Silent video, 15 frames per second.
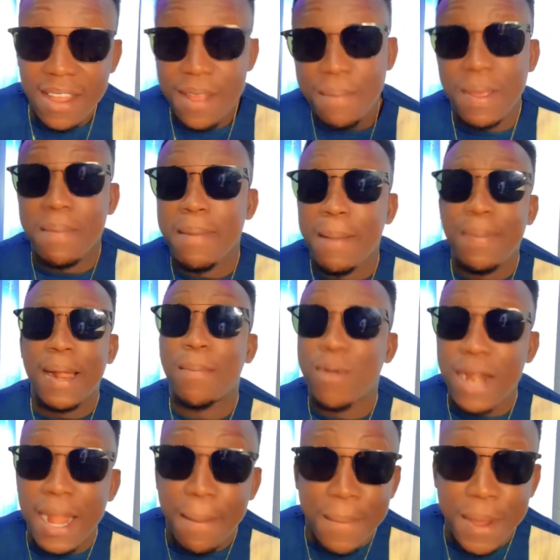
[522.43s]
but my
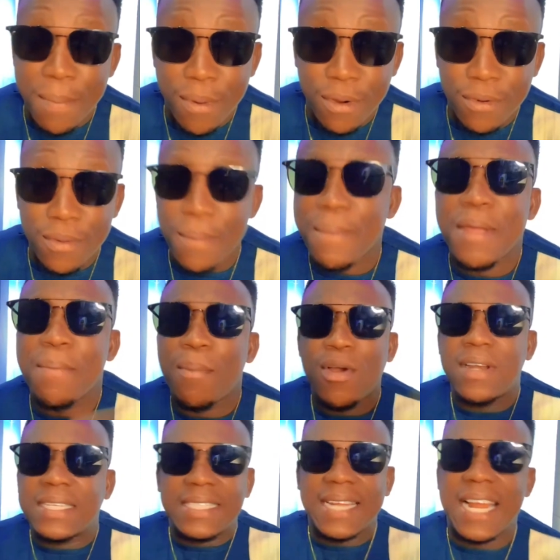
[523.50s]
brother, I'm born, I'm
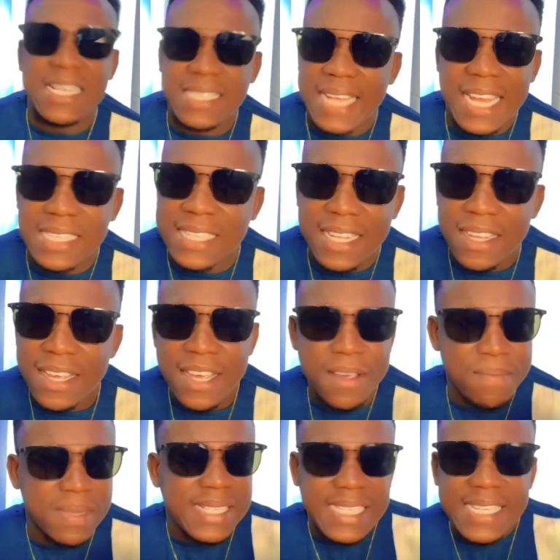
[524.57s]
born a trash, I say,
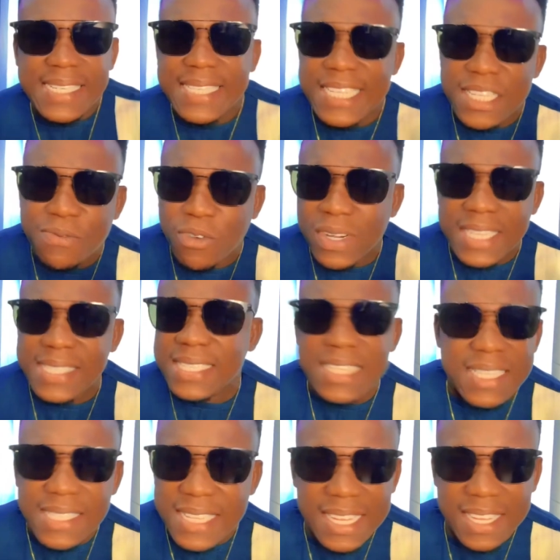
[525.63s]
me tear things for
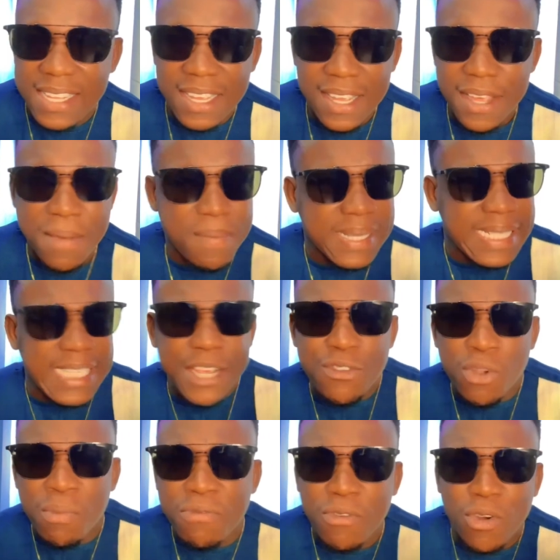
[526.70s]
listening sake. Me tie
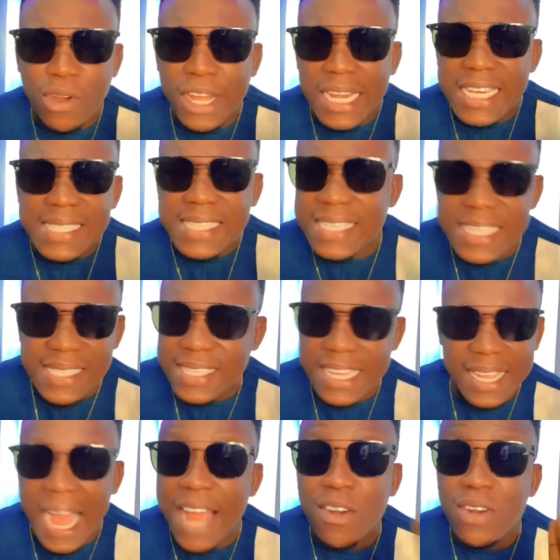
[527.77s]
nyom for a listening
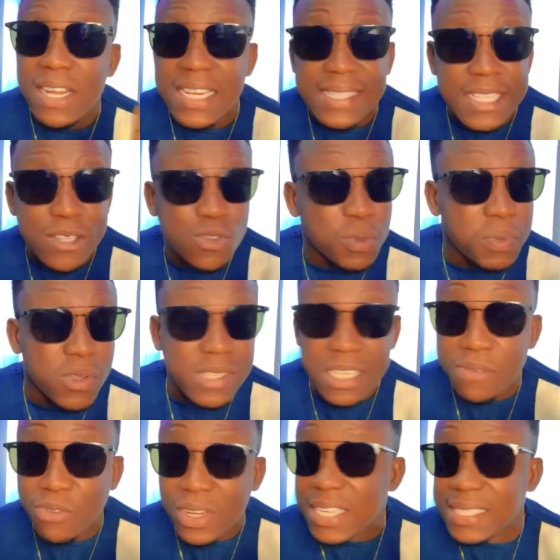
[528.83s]
sick. I don't listen to music
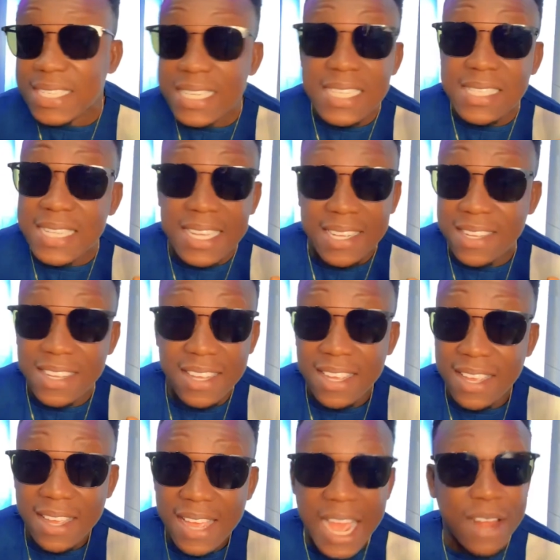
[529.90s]
for listening sick.
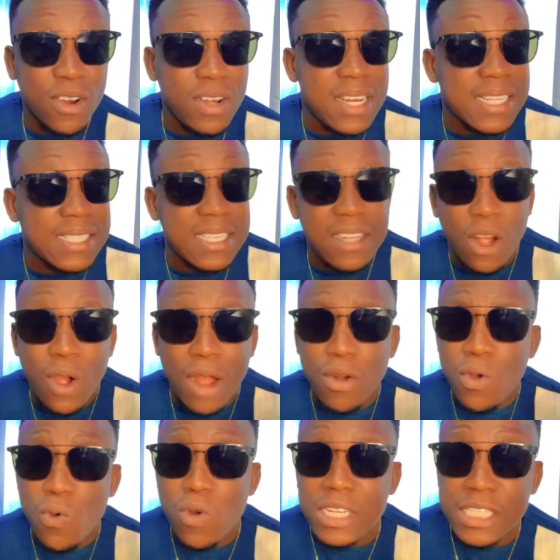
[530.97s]
I don't listen or I
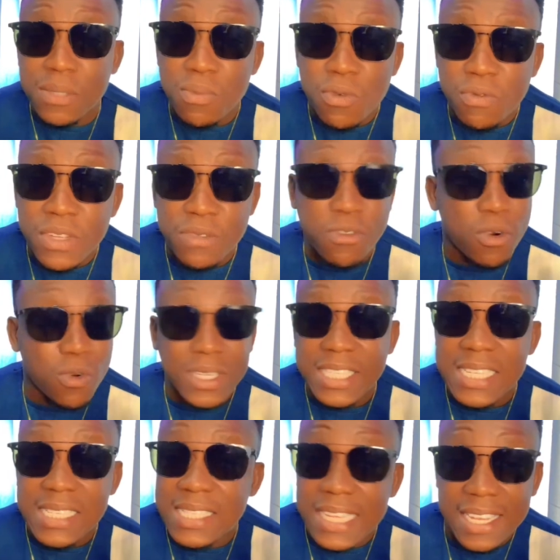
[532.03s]
don't watch movies for
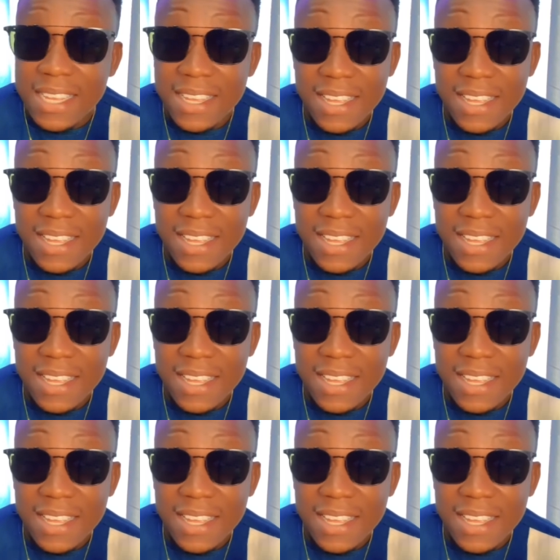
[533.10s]
watching sick.